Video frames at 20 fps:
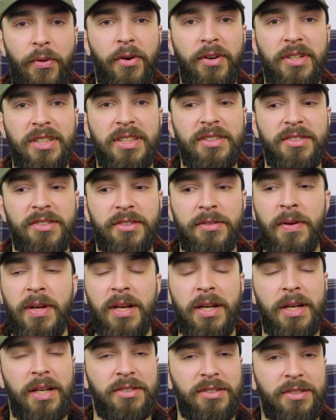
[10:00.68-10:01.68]
30s.
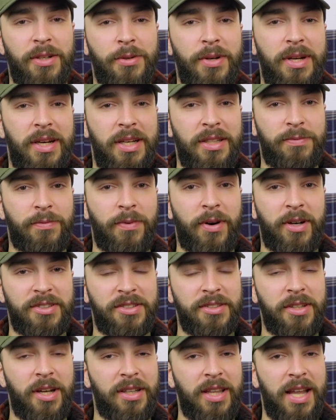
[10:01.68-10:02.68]
So it was
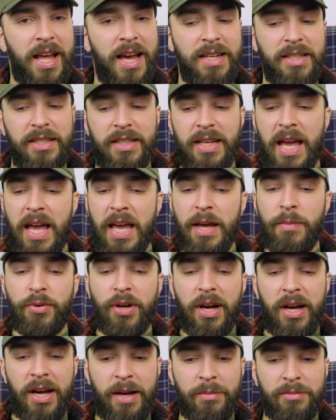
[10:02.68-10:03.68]
not like
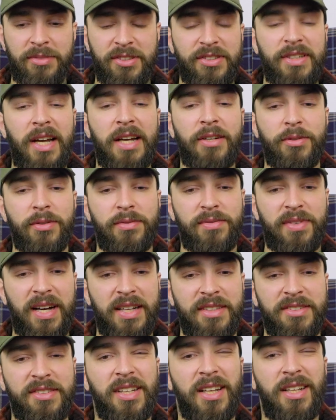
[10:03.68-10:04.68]
Abraham
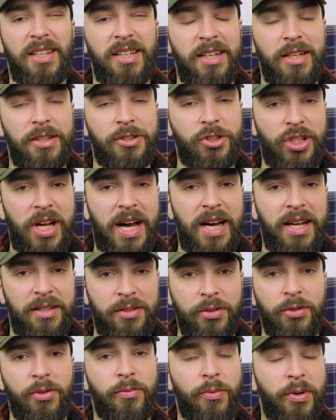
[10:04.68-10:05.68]
sacrificed a little
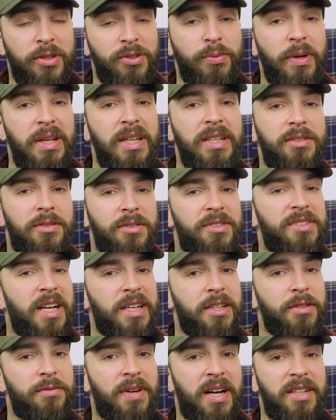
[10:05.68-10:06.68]
child or was willing to
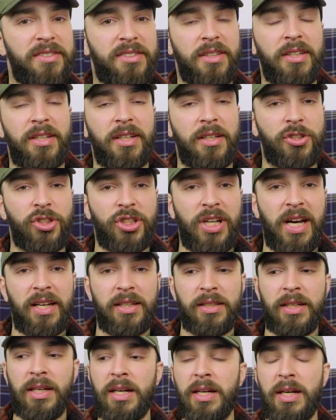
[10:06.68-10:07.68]
sacrifice a little
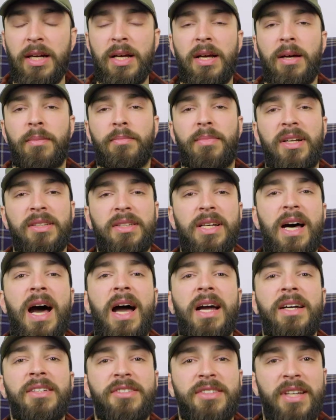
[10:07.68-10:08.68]
child, but
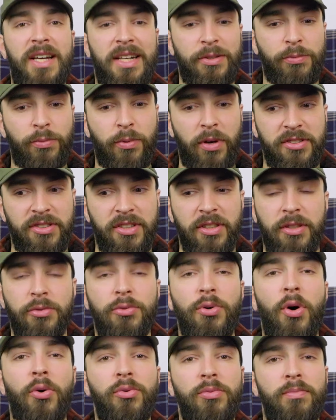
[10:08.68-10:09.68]
Isaac was a
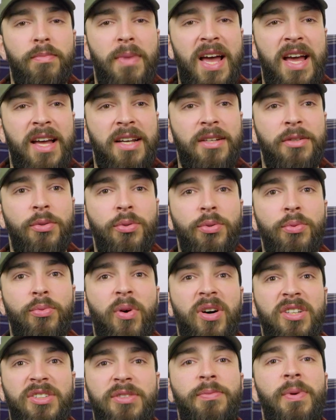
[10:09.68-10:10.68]
grown man who
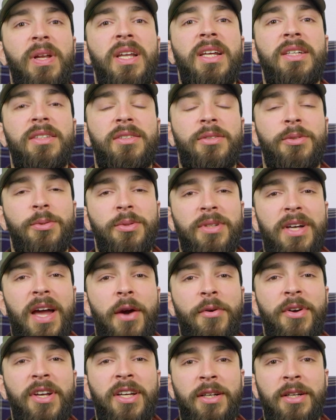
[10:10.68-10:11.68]
was willing to
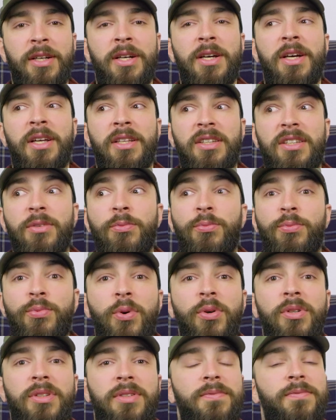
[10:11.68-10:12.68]
carry the
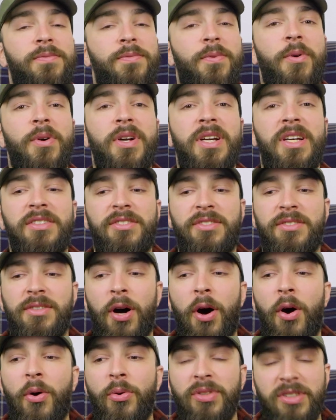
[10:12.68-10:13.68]
wood for his
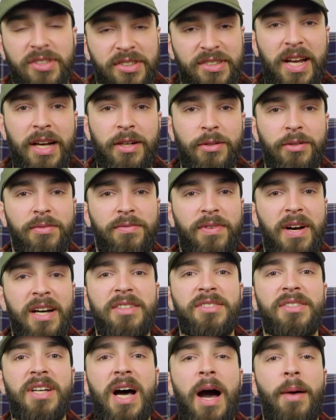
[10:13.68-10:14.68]
own
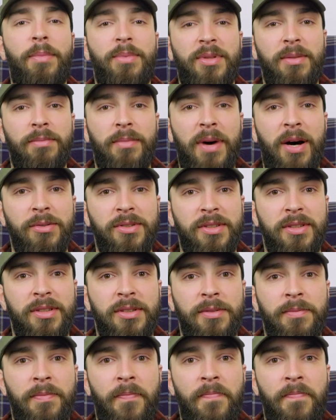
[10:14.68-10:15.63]
sacrifice up the mountain.